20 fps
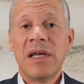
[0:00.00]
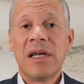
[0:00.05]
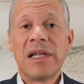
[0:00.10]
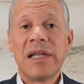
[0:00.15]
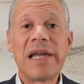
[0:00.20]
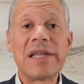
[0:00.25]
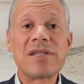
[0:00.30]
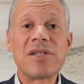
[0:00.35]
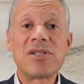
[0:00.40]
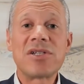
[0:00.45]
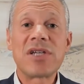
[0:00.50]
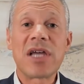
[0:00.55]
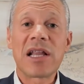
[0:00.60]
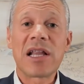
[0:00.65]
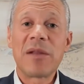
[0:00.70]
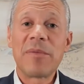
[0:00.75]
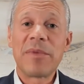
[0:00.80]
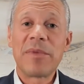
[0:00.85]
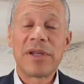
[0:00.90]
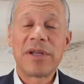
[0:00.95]
Ladies and
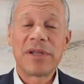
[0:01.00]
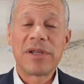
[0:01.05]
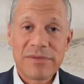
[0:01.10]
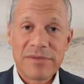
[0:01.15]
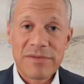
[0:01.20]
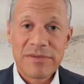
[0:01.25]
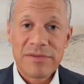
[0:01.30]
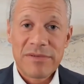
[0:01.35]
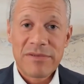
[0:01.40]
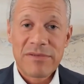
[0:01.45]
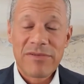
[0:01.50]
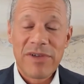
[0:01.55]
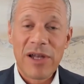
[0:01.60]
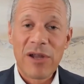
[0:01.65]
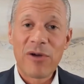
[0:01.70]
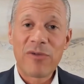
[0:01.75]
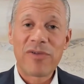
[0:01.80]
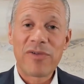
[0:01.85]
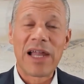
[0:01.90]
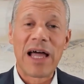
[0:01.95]
gentlemen,
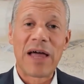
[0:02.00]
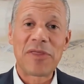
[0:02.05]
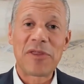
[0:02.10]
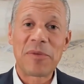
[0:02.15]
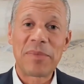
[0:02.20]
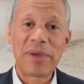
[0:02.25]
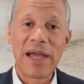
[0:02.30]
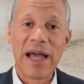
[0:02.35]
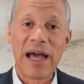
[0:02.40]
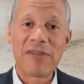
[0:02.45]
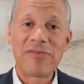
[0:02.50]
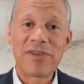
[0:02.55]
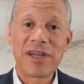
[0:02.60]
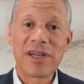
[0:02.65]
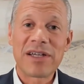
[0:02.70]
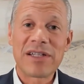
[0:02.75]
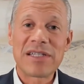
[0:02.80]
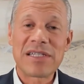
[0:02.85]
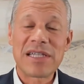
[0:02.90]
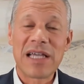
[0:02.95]
fellow philanthropy
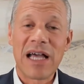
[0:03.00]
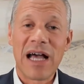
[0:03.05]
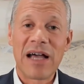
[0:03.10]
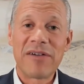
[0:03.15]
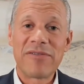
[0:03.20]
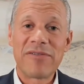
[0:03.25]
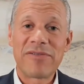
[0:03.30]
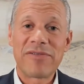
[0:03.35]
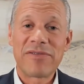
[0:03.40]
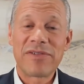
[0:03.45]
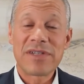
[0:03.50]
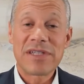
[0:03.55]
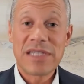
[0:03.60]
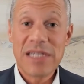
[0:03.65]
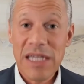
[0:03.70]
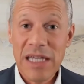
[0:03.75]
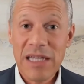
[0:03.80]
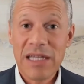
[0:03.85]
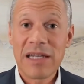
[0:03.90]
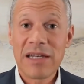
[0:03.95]
advocates, I've
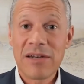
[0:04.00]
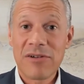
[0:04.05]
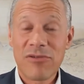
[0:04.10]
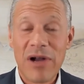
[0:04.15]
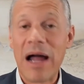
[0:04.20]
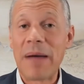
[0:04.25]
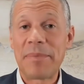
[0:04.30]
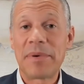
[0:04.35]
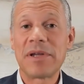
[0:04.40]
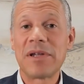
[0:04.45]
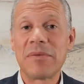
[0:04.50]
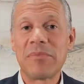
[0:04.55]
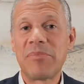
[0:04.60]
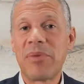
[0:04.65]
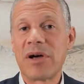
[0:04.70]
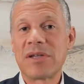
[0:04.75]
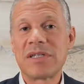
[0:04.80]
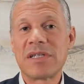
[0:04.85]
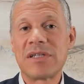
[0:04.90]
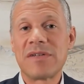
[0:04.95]
seen rapid and
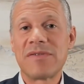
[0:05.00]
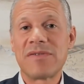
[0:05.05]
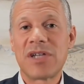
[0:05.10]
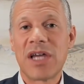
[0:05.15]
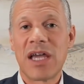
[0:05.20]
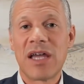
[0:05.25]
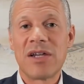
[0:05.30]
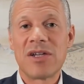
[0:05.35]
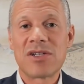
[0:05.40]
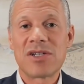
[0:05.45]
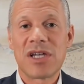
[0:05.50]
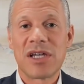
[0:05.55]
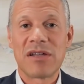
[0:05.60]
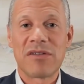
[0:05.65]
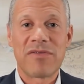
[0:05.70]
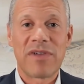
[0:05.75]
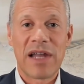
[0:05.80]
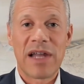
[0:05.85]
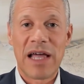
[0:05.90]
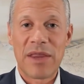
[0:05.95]
positive change
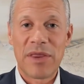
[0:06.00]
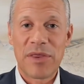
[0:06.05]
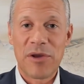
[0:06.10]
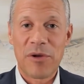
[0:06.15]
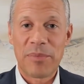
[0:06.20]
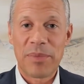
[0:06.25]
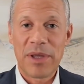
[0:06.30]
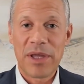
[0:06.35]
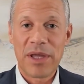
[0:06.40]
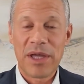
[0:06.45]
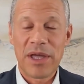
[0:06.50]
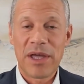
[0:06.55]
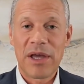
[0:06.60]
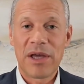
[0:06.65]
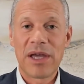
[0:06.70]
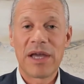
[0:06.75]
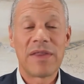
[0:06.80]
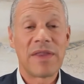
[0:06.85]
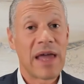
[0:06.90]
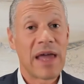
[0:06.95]
in philanthropy
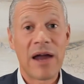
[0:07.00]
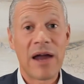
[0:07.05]
in the